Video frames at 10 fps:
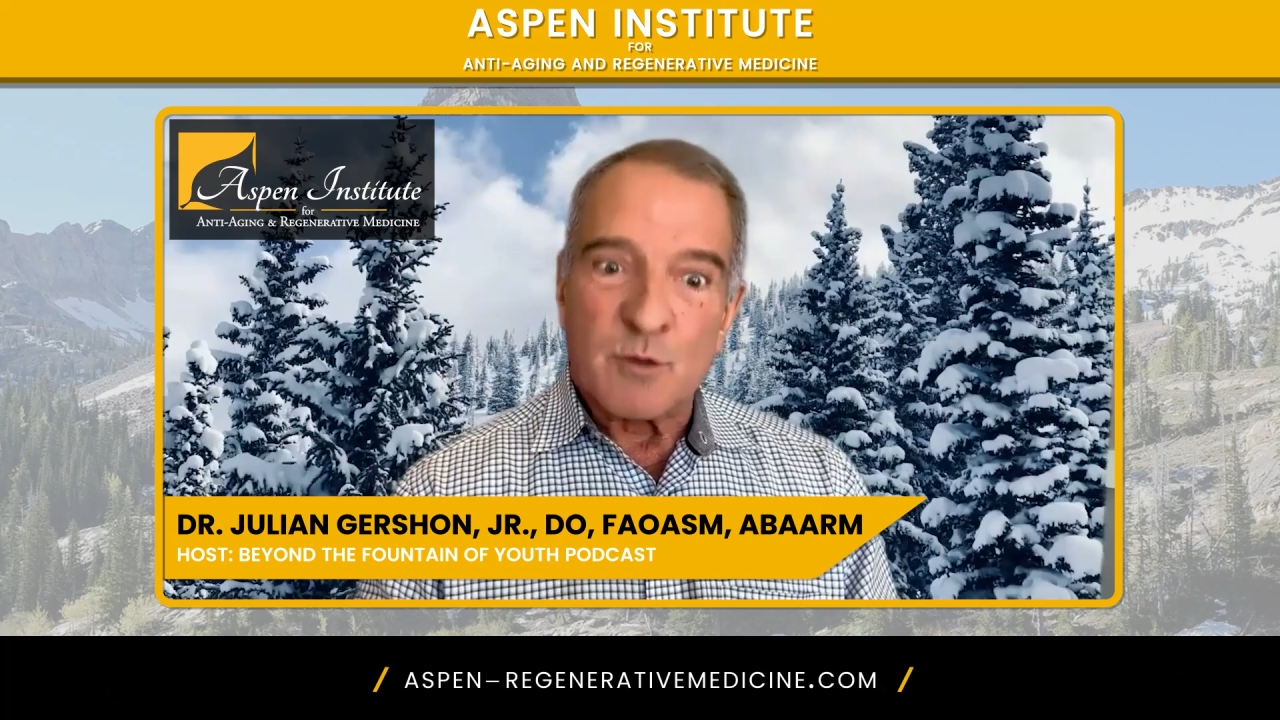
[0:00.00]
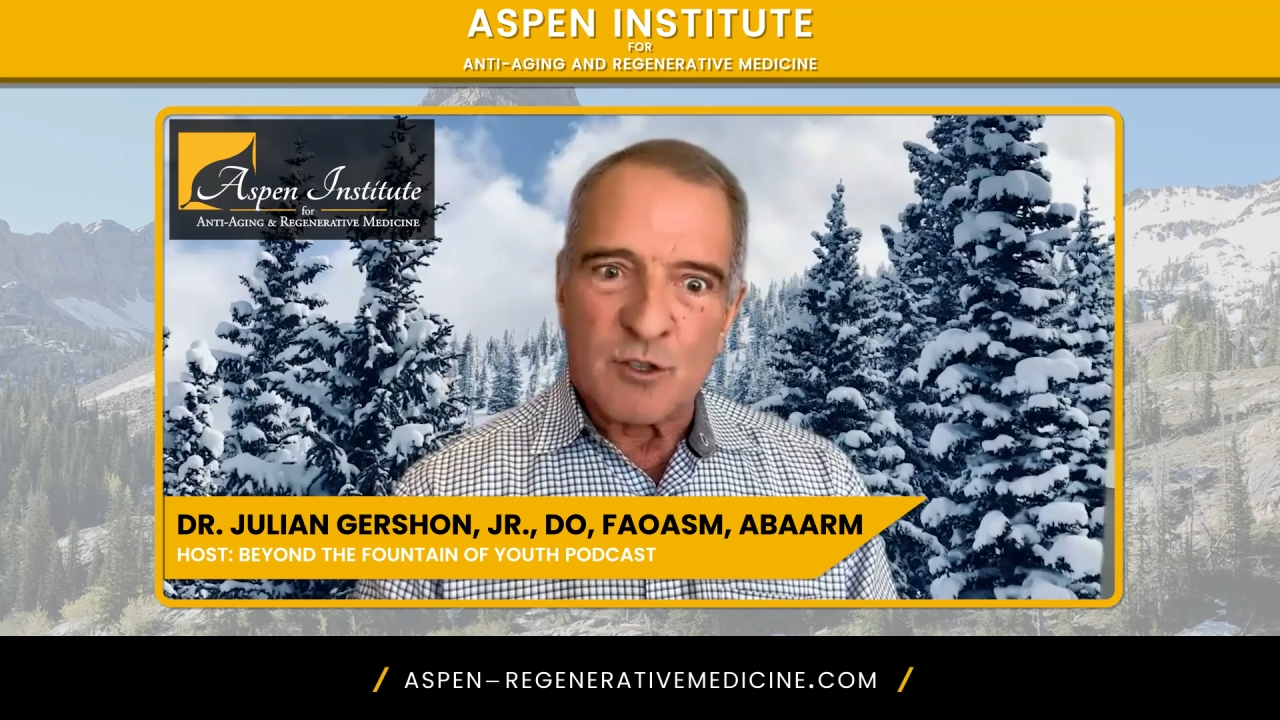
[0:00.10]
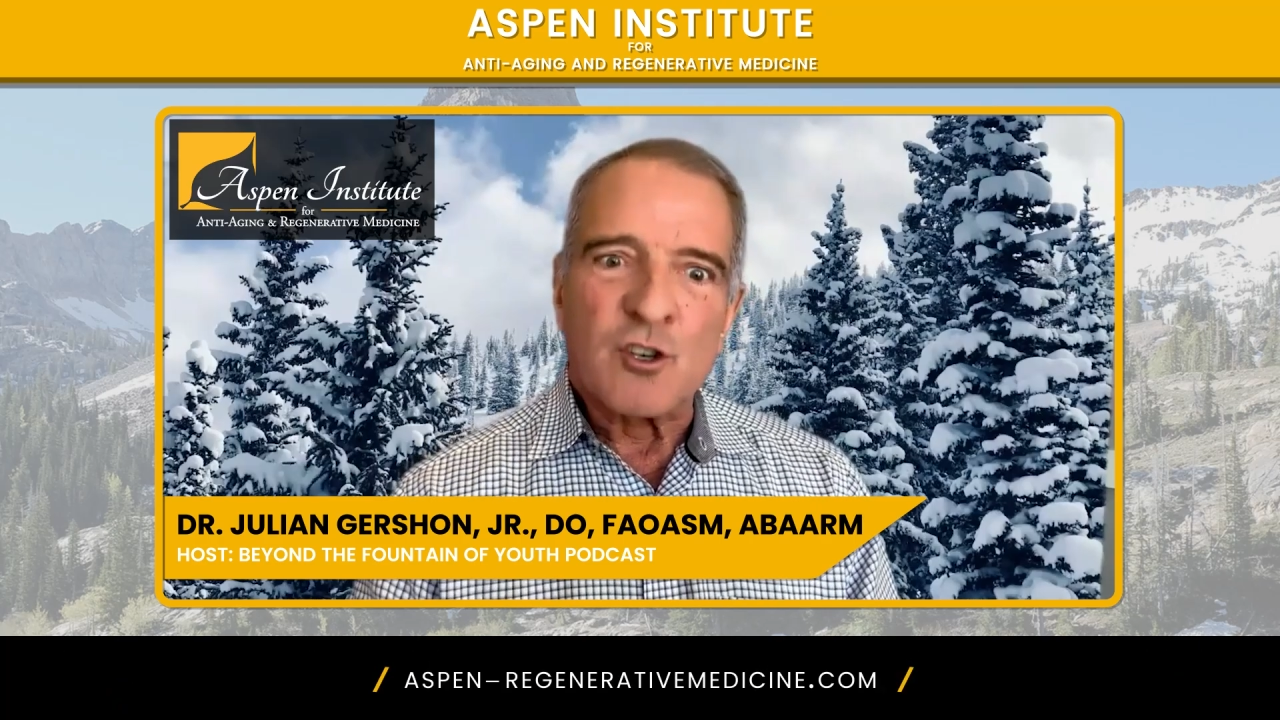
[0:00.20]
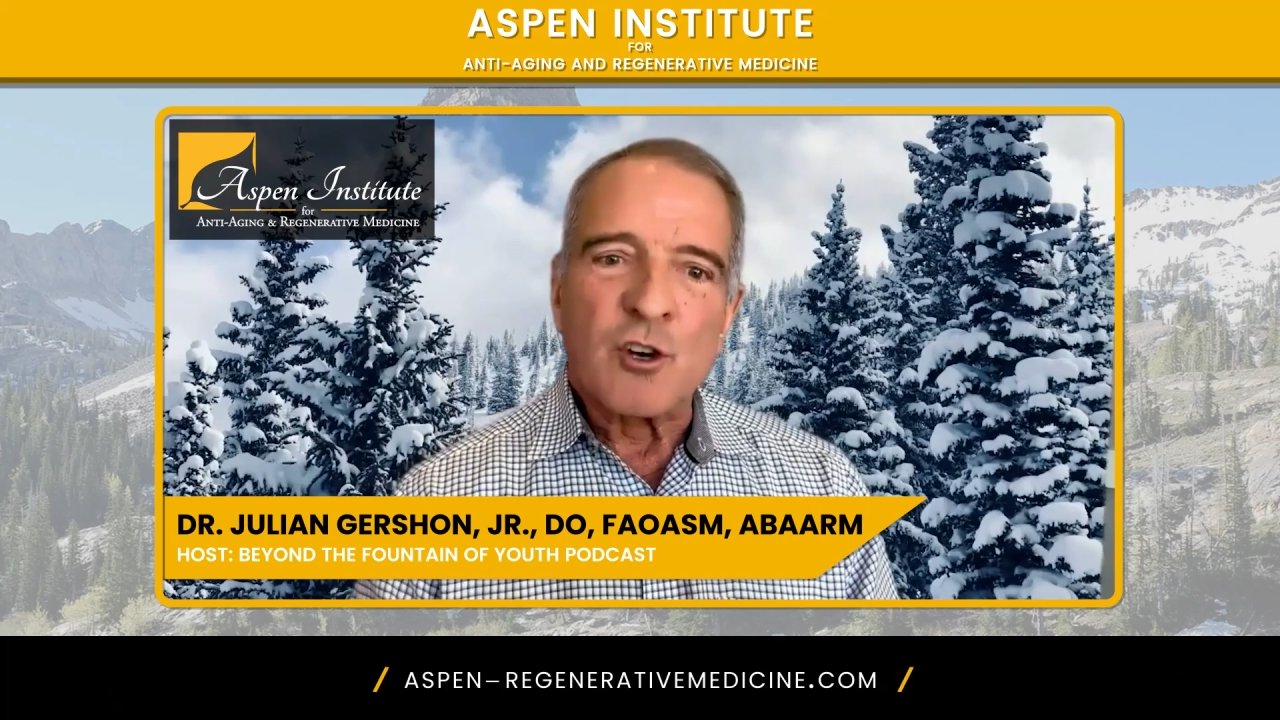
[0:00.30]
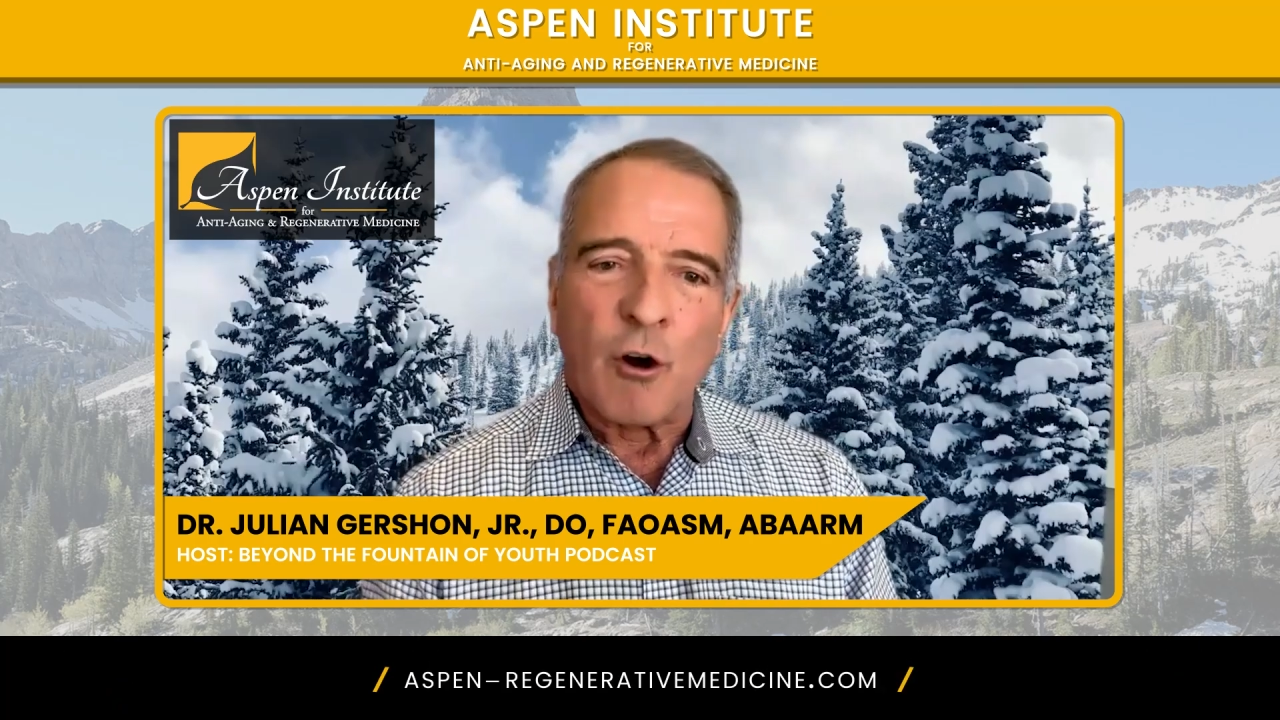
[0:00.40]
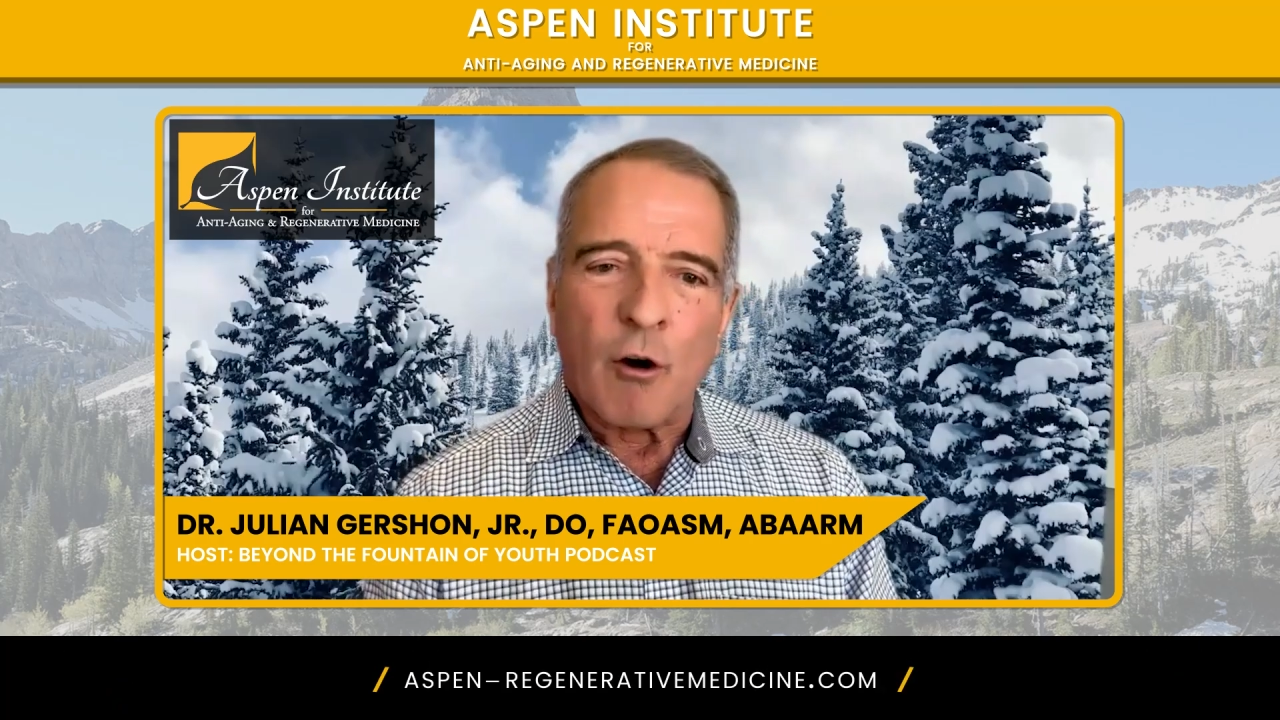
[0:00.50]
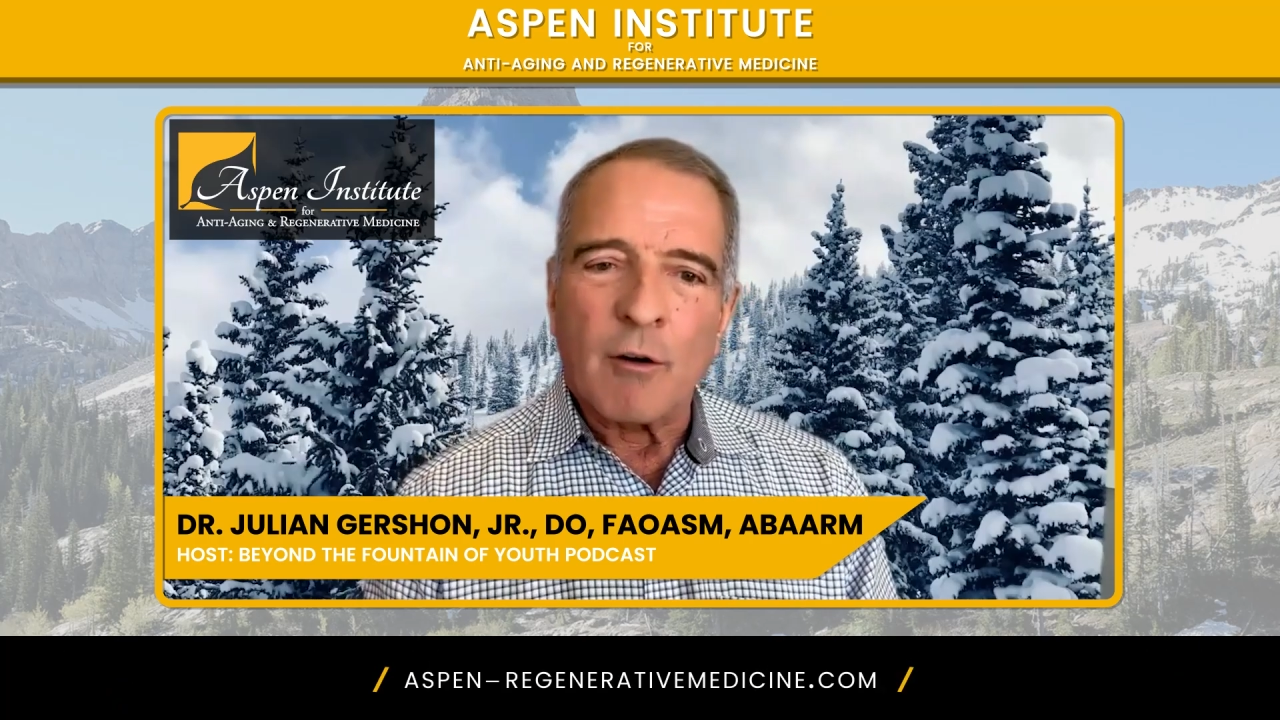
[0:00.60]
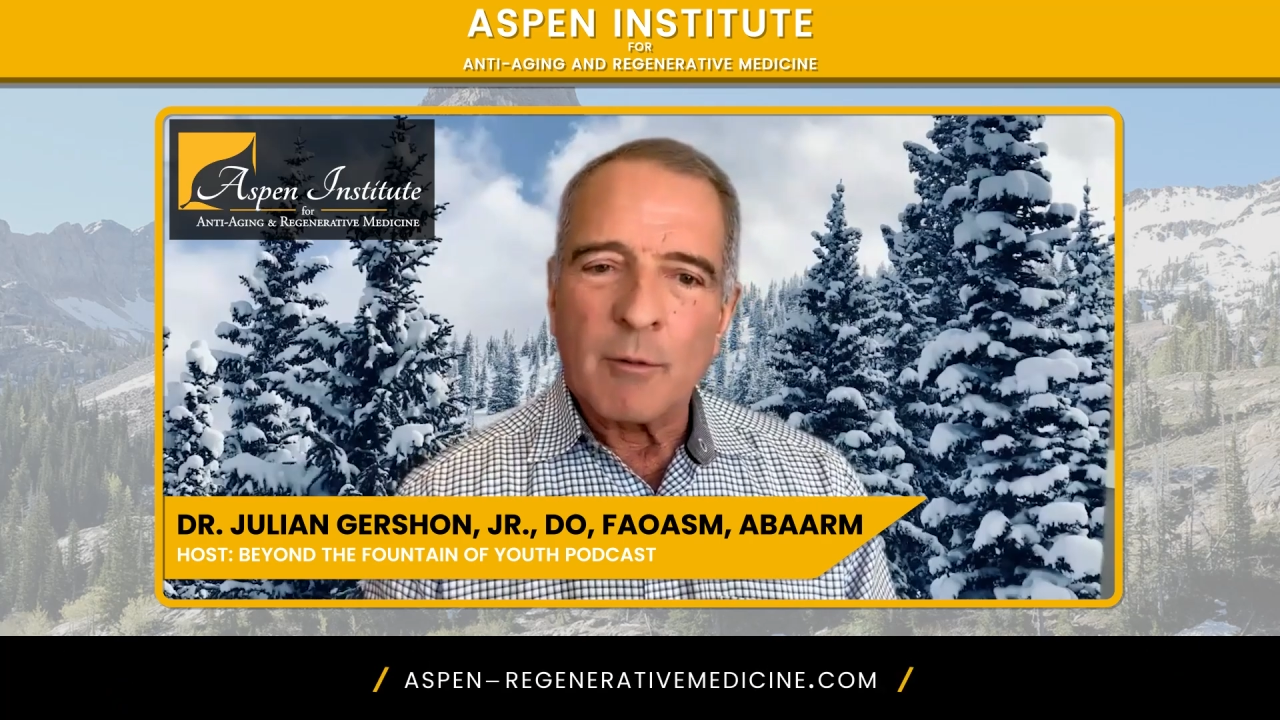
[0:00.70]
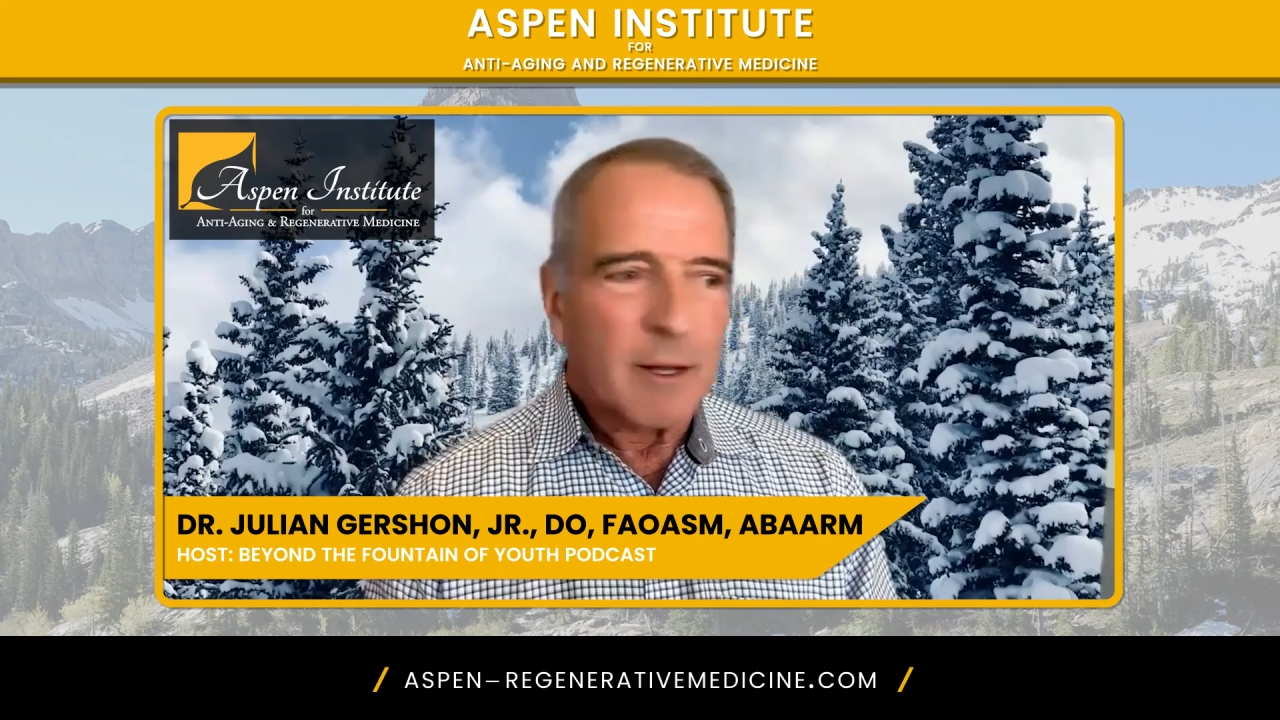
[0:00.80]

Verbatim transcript: it was zero.